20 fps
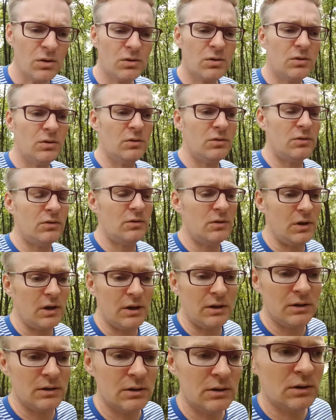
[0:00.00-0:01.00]
Because, yeah,
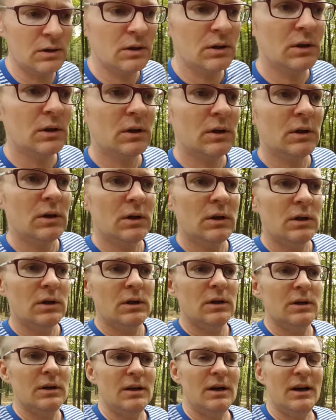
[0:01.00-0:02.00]

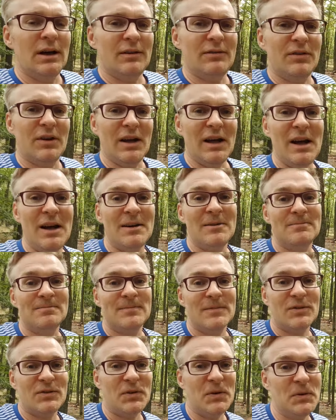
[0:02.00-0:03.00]
voila.
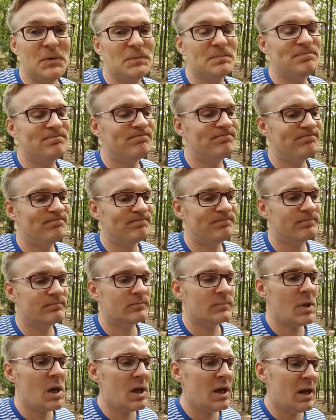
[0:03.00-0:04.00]
So
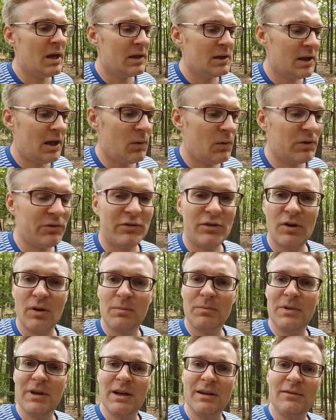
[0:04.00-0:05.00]
that was the
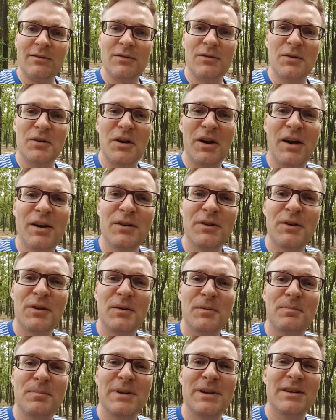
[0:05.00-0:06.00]
update. The
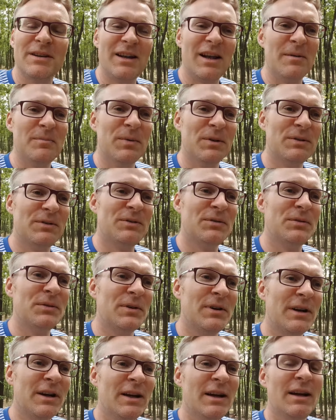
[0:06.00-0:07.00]
European Lambo
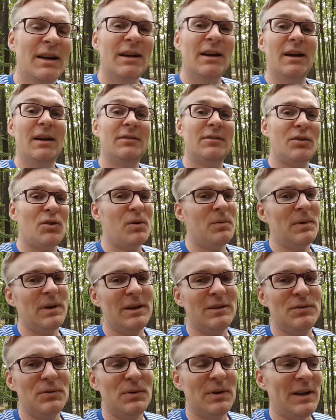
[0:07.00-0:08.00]
Tour is
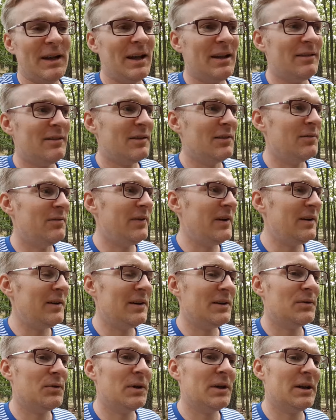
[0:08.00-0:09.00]
coming to an end very
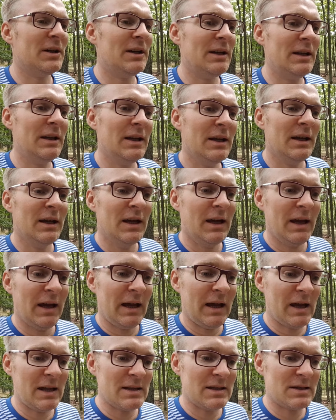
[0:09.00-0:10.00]
quickly,
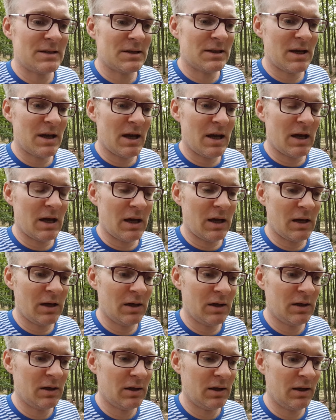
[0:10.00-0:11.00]
and
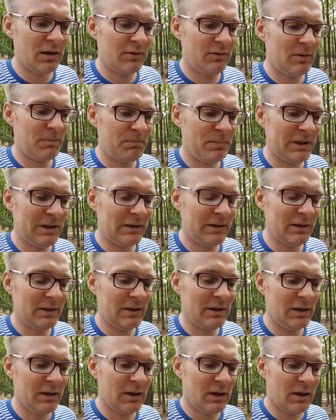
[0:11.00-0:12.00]
it's a
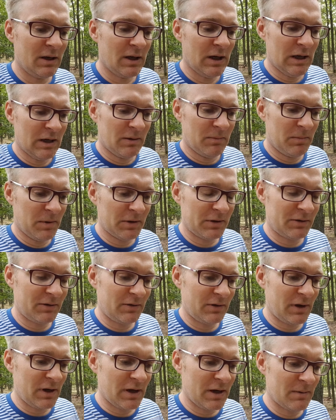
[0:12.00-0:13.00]
pity, but